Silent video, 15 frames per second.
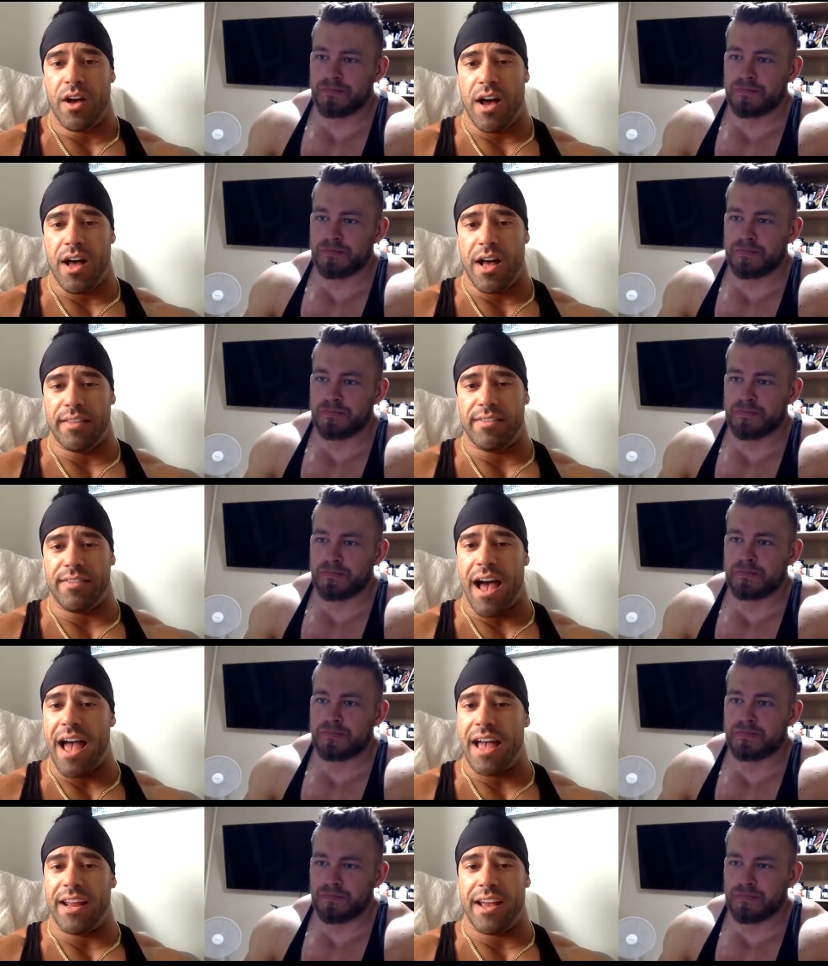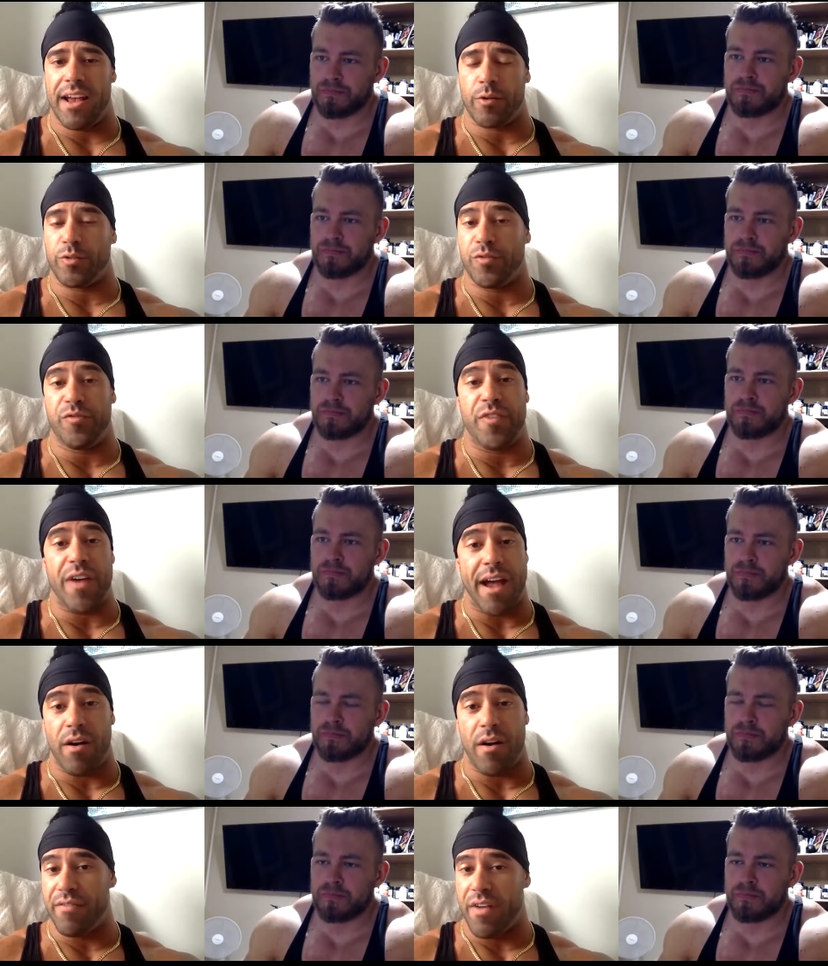Speaker 1: uh, dieting i was
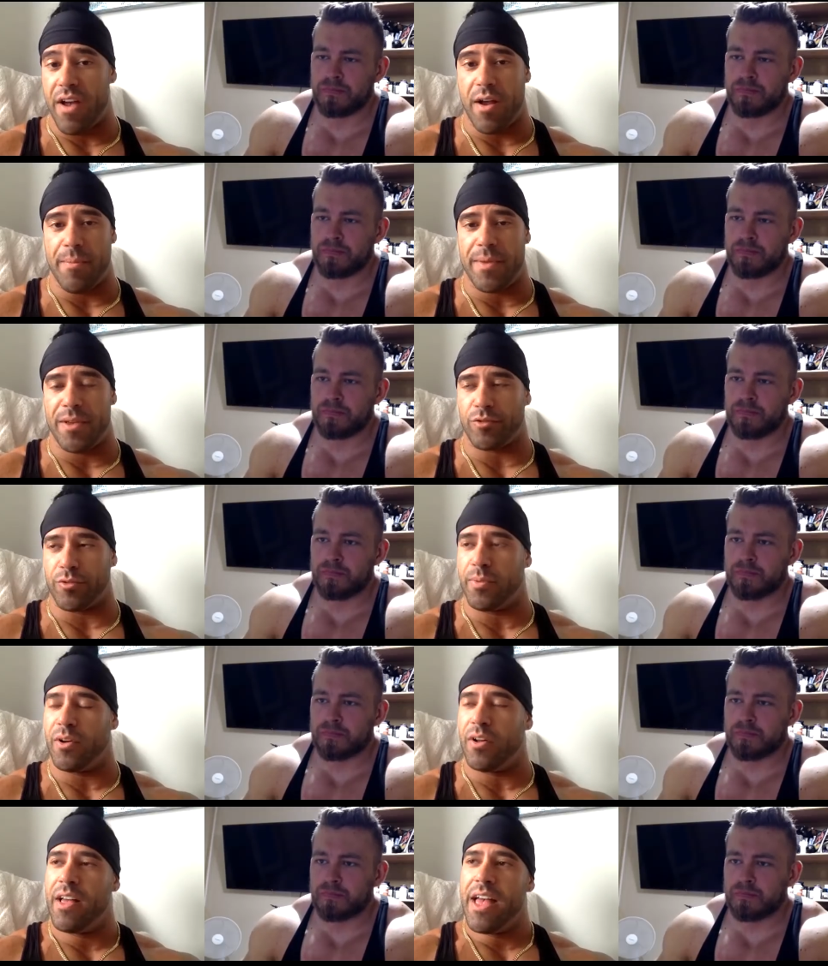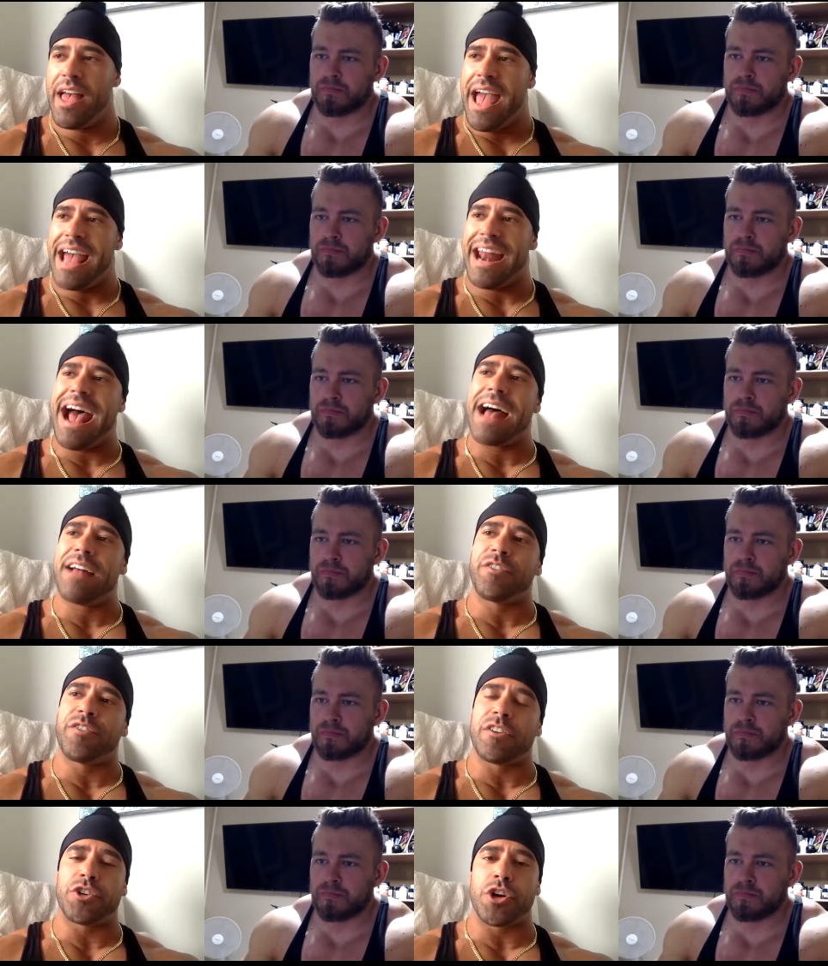very very miserable and i
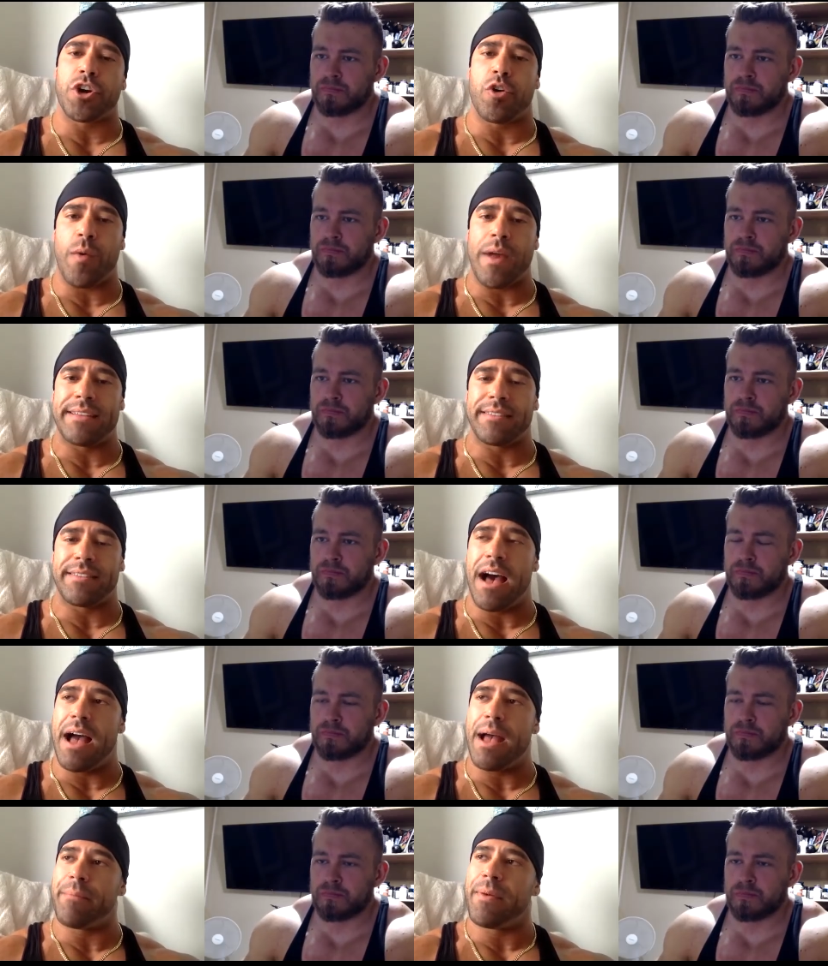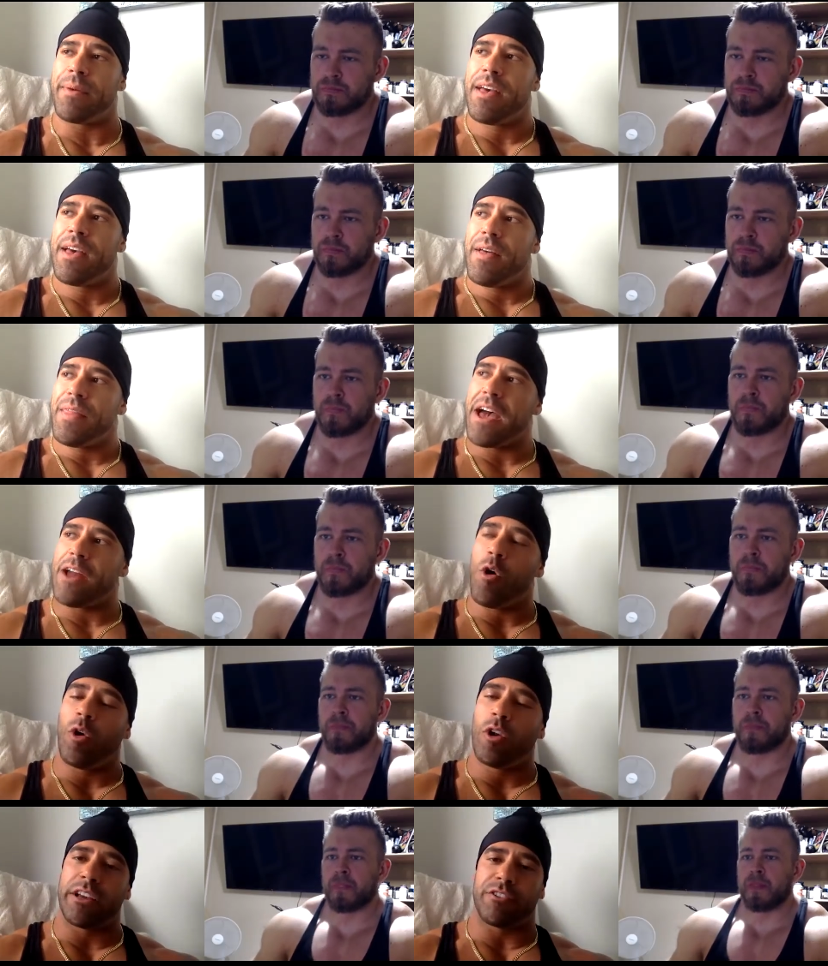had such a great time
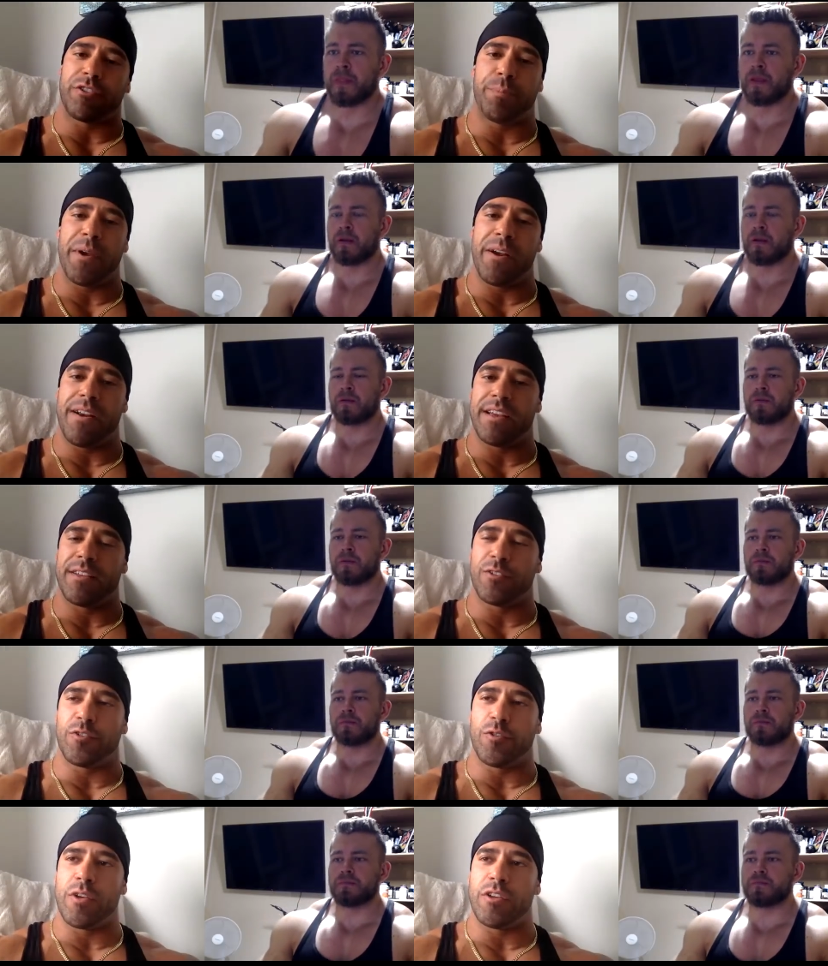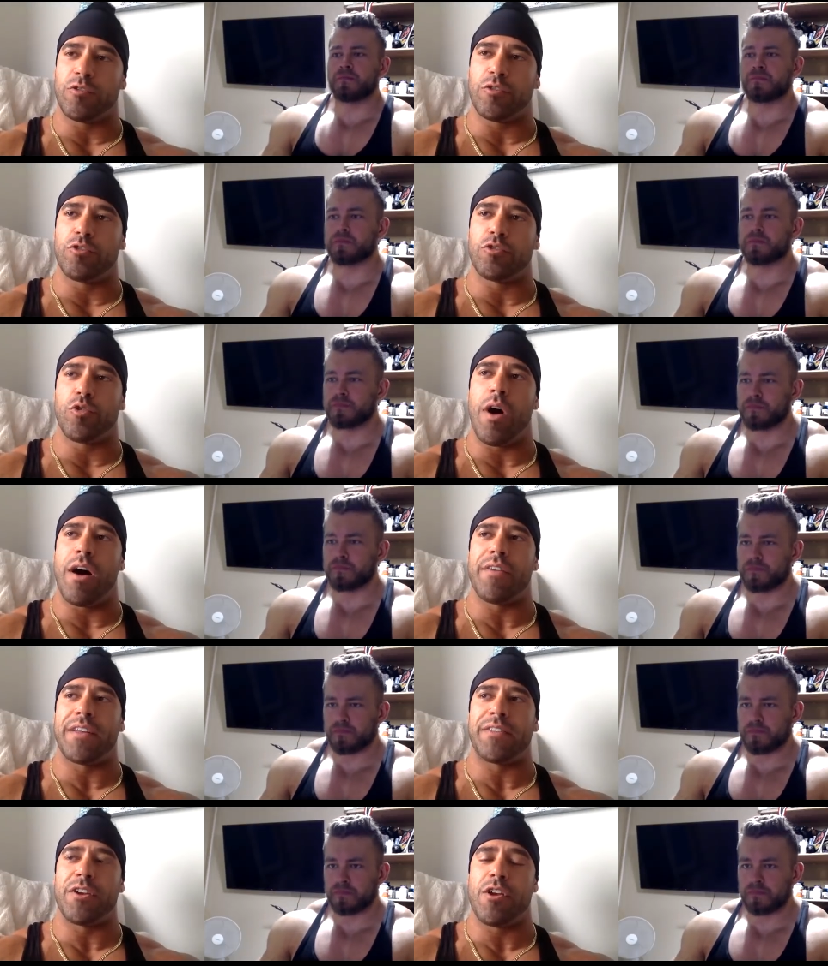that whole experience doing
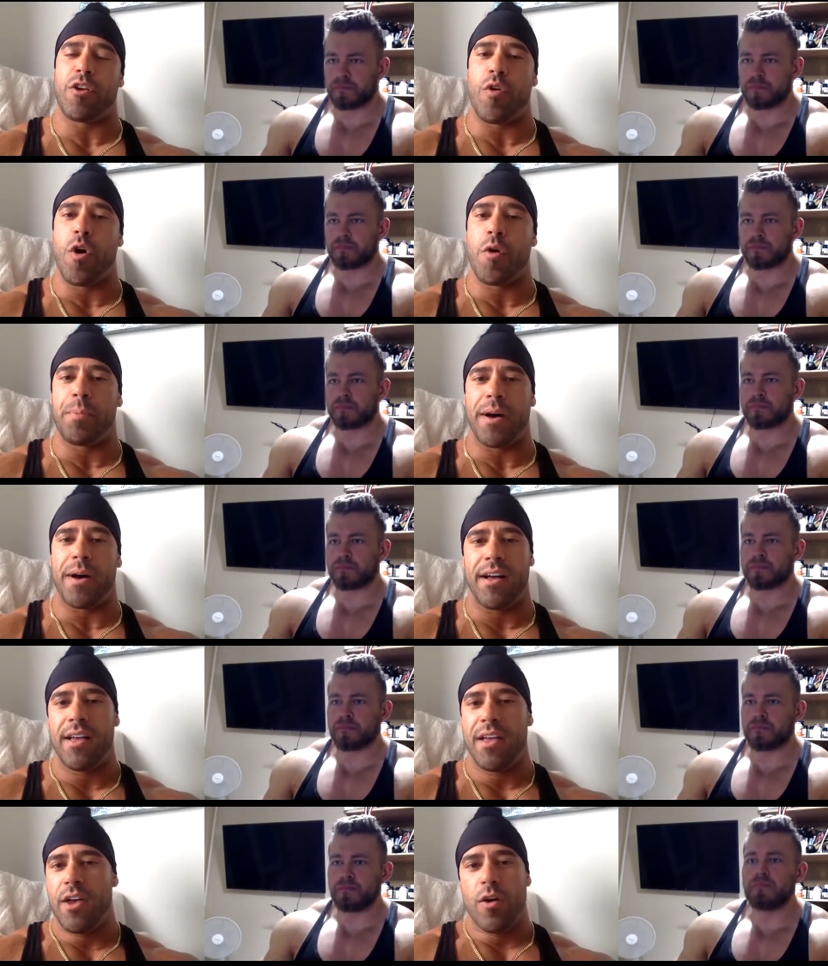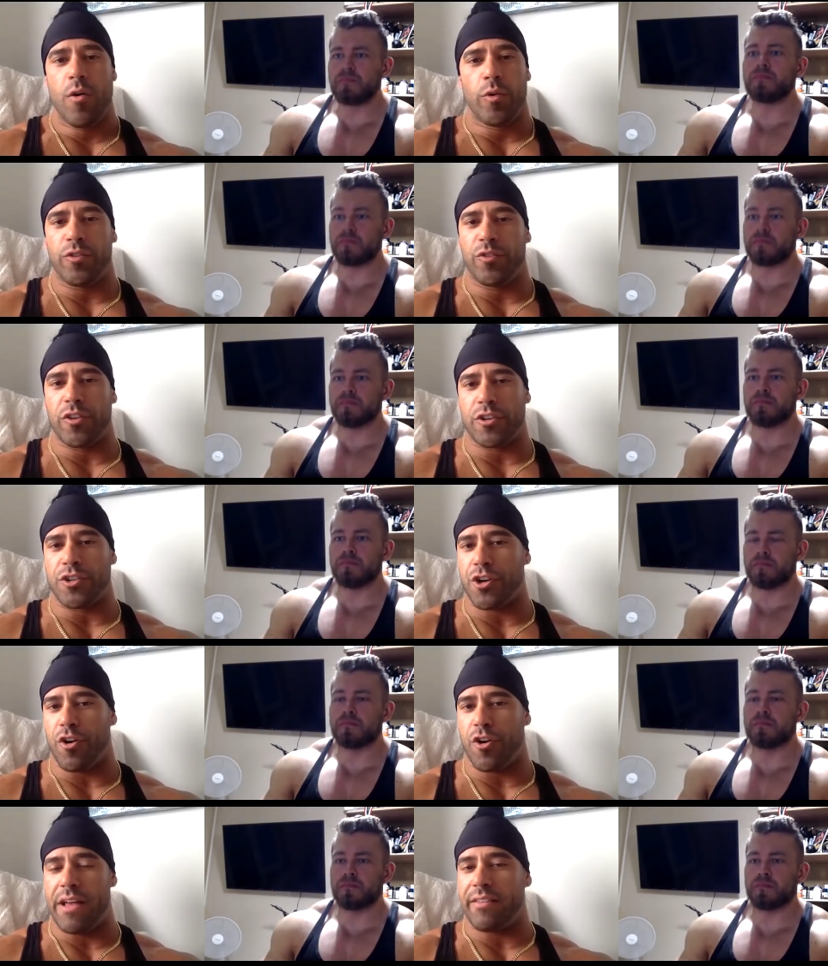212 at the europa was
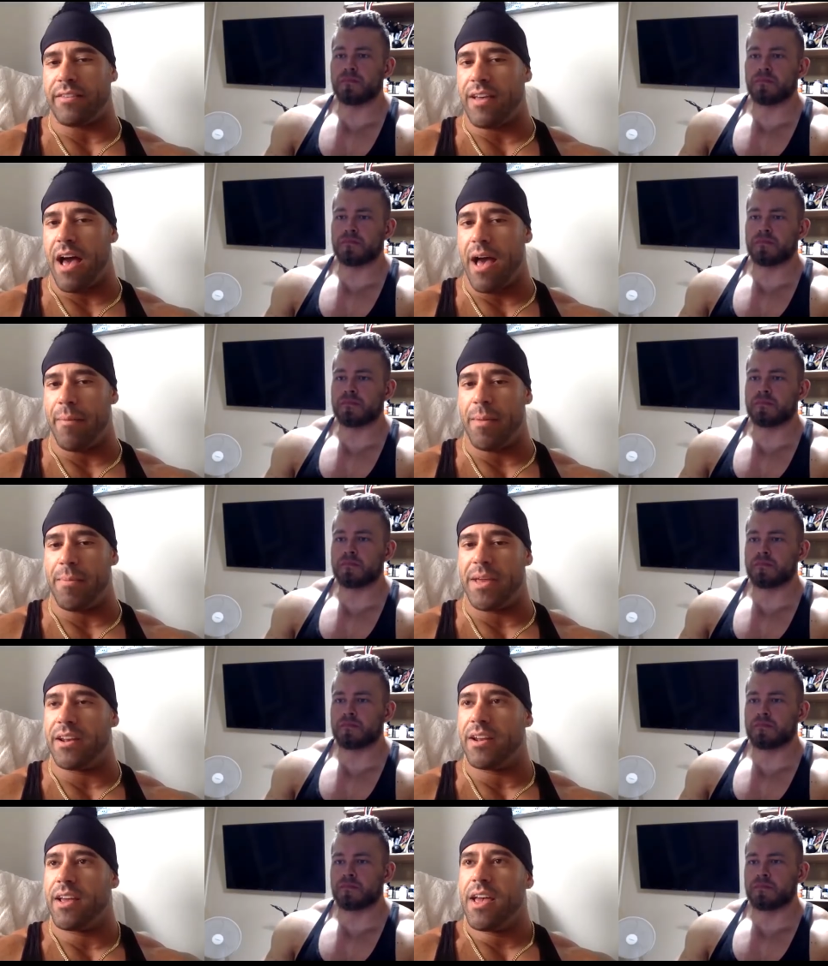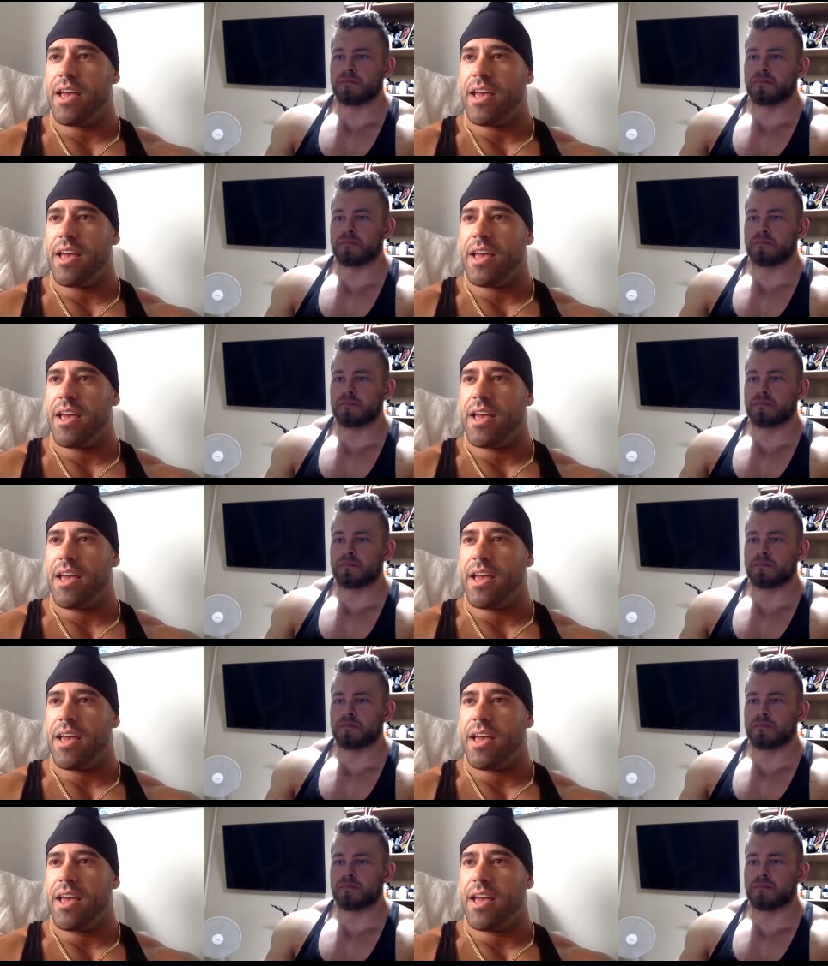such a great time i mean